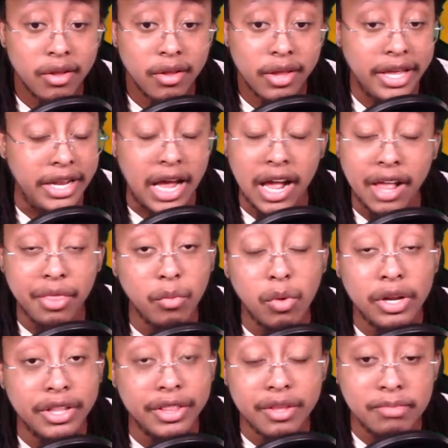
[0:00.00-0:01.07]
And either
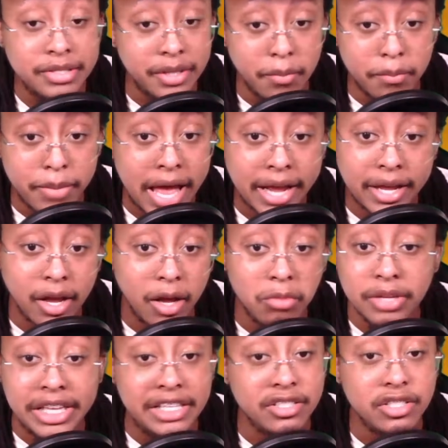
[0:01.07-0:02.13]
one of them as a
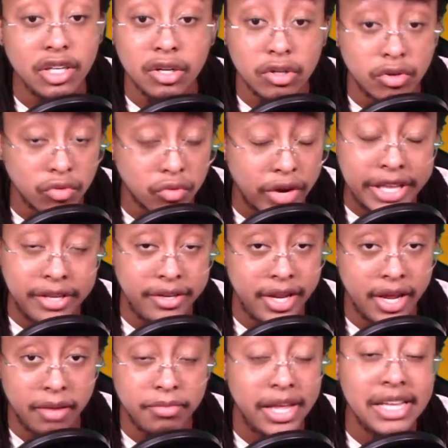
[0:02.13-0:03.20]
backup is great
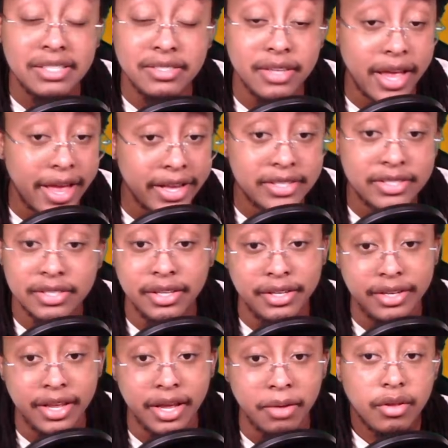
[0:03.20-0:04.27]
depth. That's
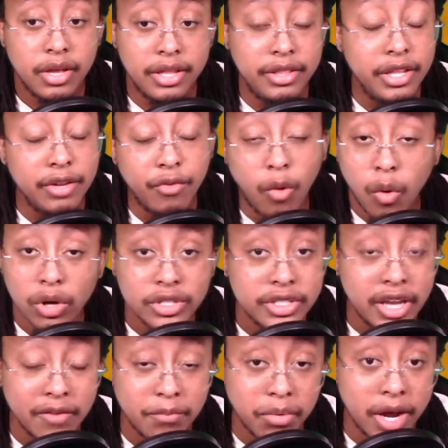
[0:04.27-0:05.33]
excellent depth. And then, of course,
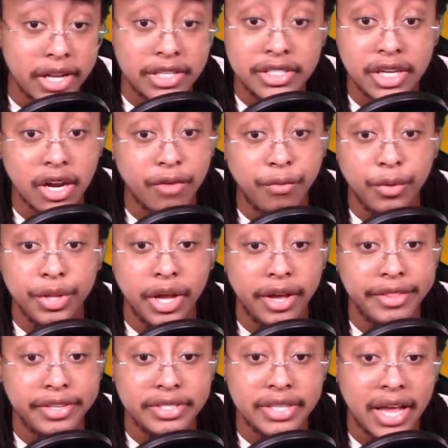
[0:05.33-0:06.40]
you have Brandon Scherff on the
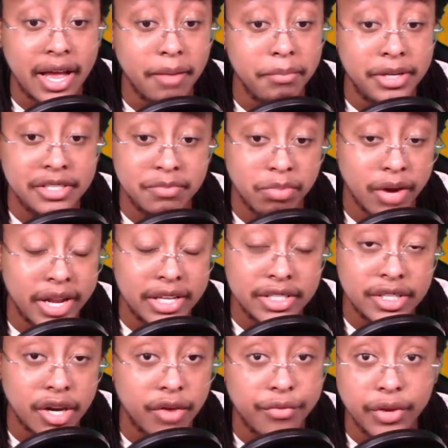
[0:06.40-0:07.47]
other side, but is Brandon
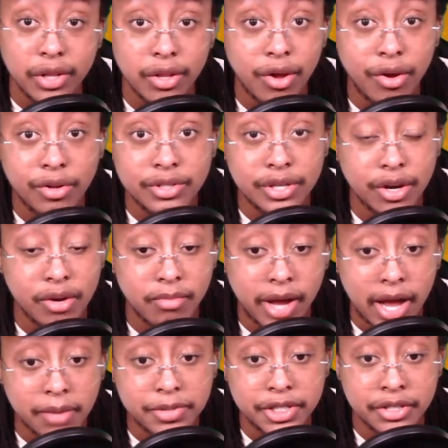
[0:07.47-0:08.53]
Scherff your long term
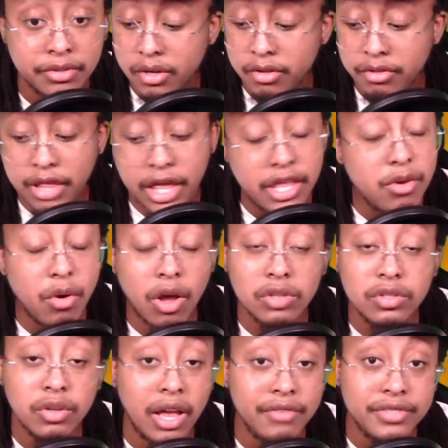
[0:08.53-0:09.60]
option? Then you
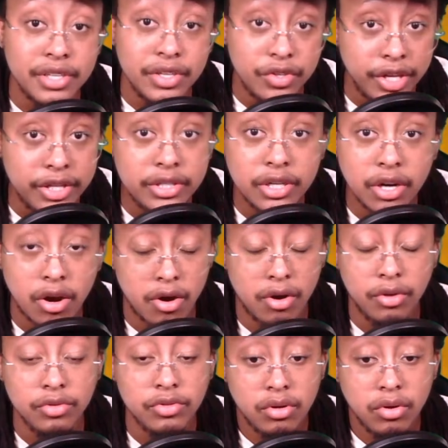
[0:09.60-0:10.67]
also have Saahdiq
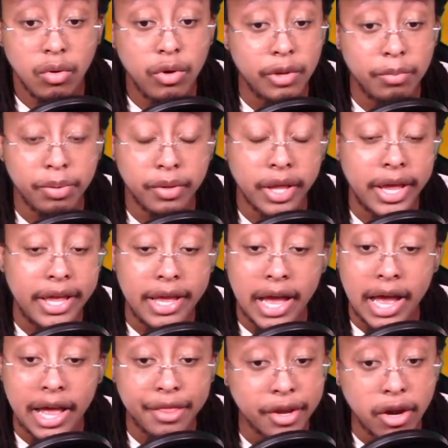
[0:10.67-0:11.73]
Charles, who can play
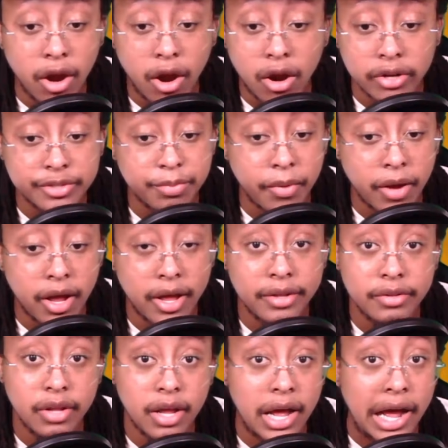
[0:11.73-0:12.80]
either guard
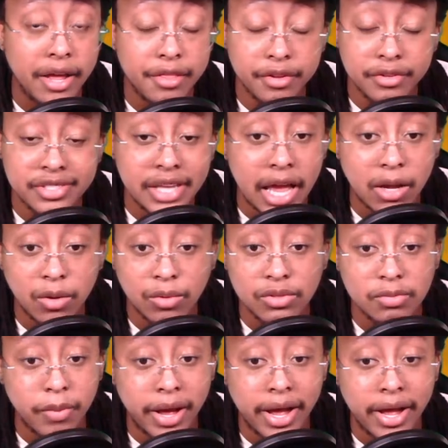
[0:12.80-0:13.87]
spot, either tackle
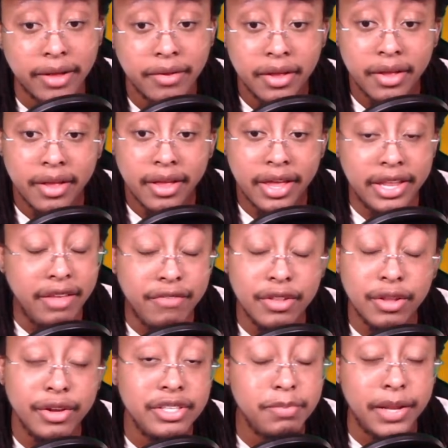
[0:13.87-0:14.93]
spot. And even
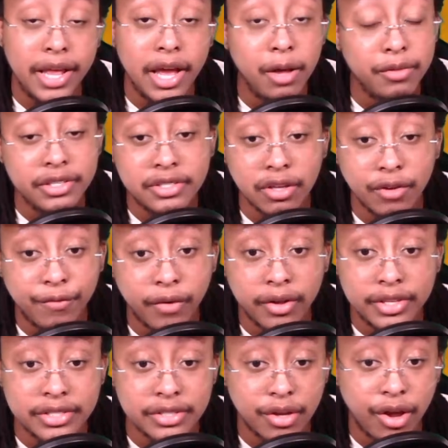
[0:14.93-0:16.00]
though he's been healthy so
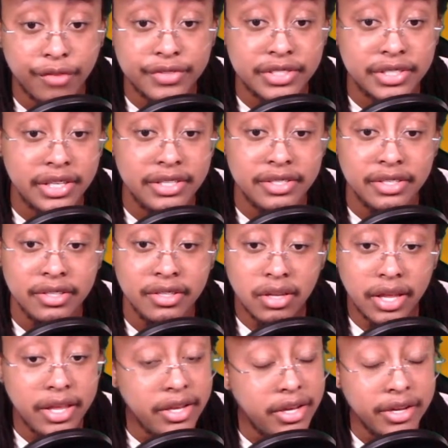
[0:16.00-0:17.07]
far this
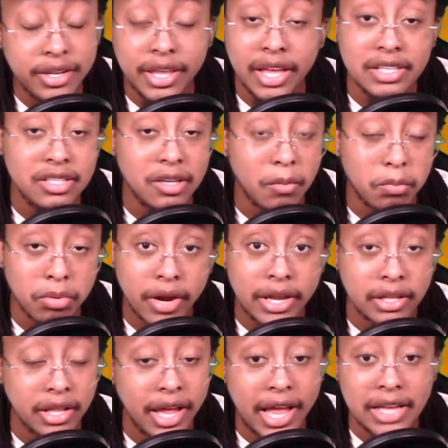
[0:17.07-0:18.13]
offseason, he couldn't catch a
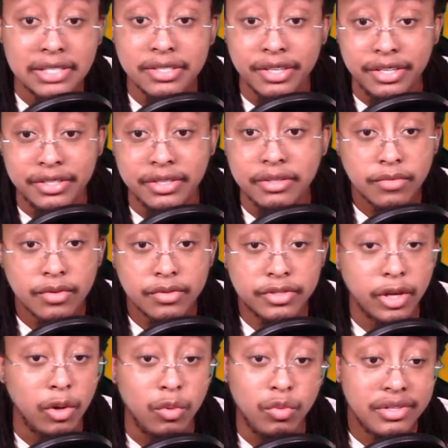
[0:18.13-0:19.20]
break last season.
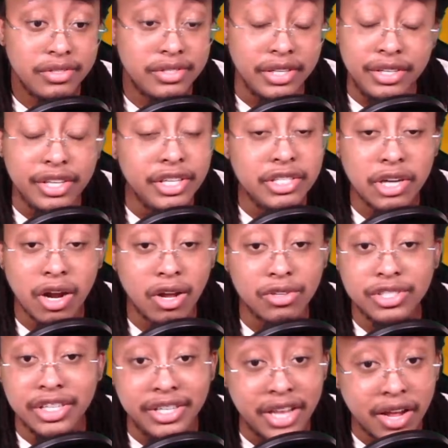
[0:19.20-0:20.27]
So Saahdiq Charles
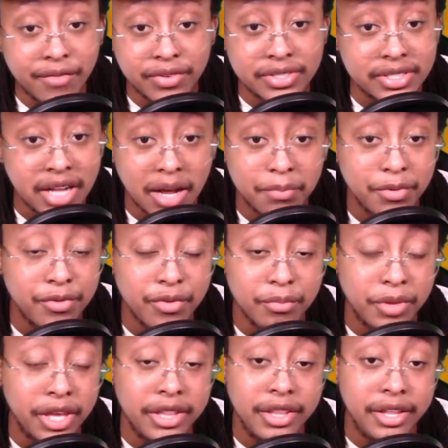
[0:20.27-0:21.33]
should never stop you from
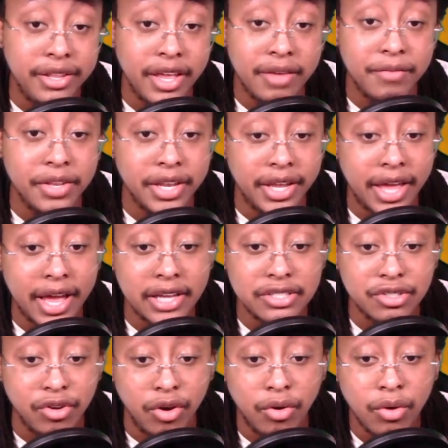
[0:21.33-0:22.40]
getting to David
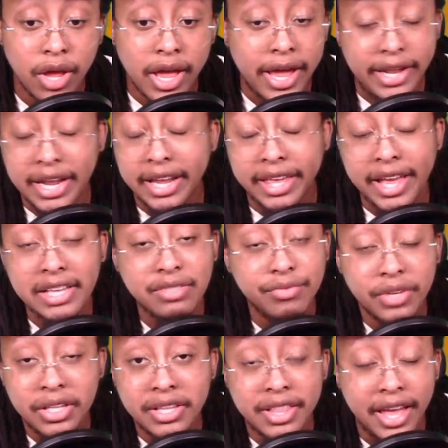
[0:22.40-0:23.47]
DeCastro. And I guess
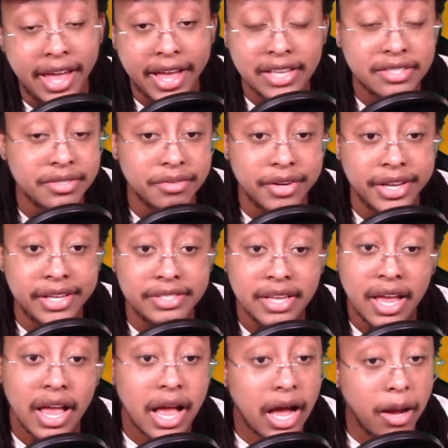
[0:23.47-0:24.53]
really the answer is
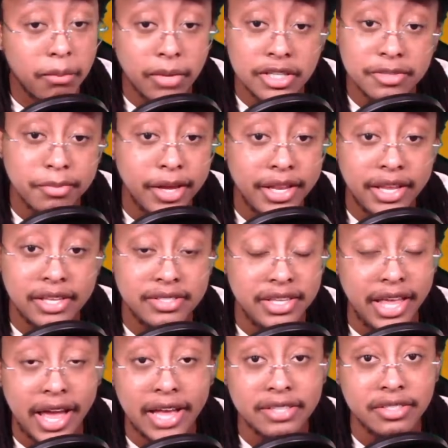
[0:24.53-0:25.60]
how much money is
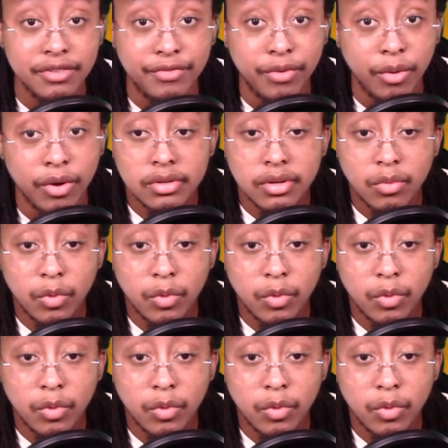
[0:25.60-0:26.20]
he asking for?